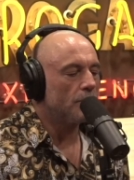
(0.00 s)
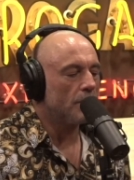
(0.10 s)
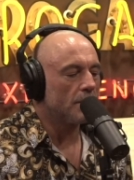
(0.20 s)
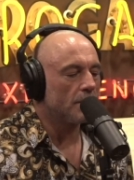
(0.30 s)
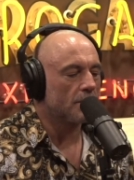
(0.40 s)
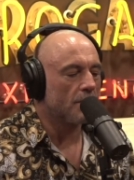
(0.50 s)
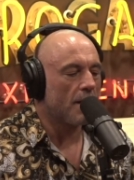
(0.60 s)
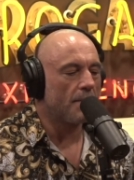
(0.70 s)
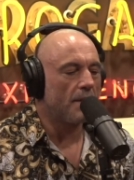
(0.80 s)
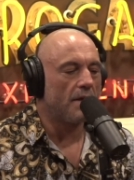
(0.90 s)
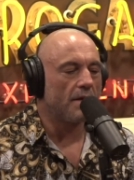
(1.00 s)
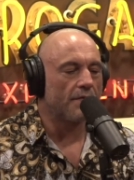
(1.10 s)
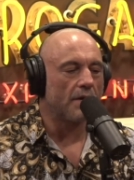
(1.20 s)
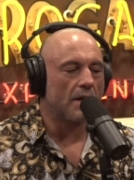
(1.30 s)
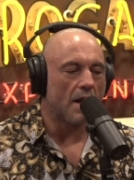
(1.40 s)
and described the
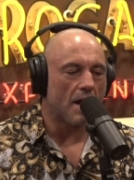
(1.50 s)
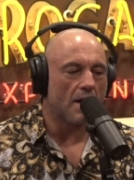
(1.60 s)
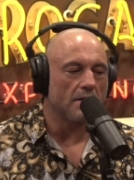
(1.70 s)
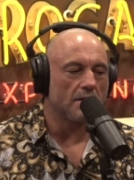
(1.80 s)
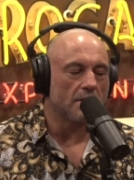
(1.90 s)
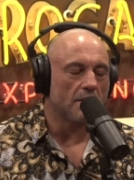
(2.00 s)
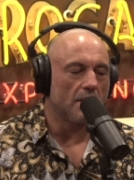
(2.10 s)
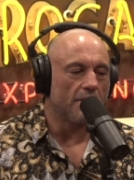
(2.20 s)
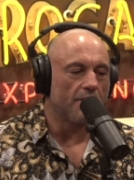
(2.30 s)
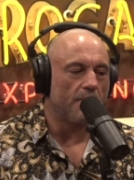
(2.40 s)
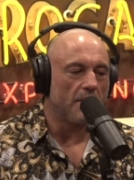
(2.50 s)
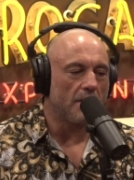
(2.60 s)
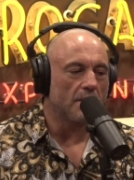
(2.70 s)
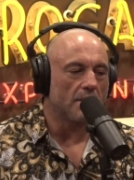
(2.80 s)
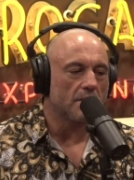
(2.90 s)
different kinds of
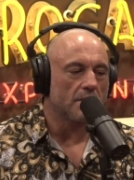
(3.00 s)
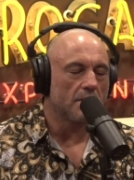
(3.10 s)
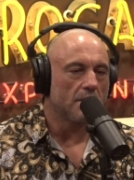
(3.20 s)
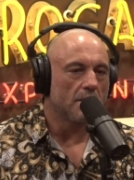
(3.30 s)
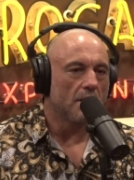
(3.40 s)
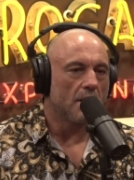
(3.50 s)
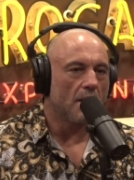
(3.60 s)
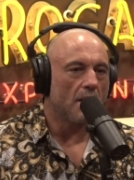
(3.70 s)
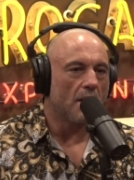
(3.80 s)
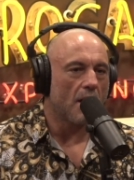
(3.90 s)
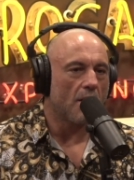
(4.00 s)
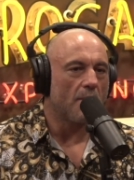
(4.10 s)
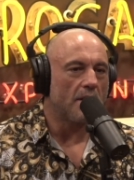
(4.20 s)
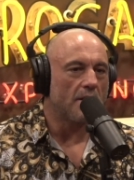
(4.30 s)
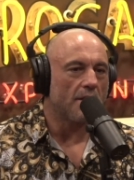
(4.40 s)
beings and how
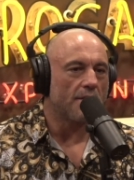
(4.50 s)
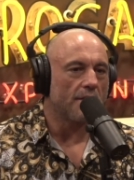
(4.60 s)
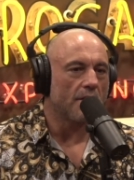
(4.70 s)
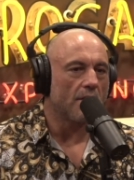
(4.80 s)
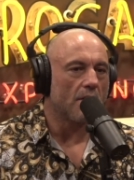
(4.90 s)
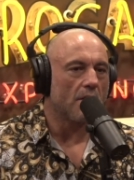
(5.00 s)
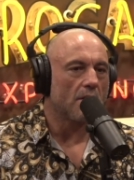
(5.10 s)
many they think there are?